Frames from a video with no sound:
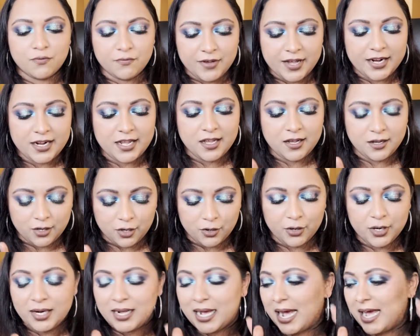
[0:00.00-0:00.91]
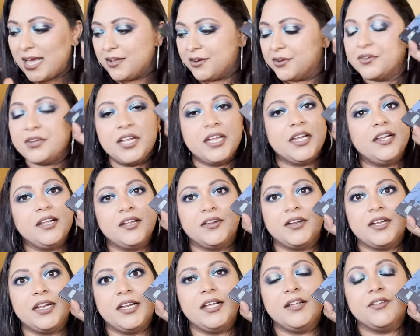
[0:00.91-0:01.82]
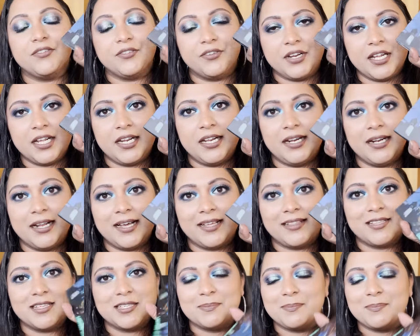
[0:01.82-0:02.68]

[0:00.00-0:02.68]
very good. I really like this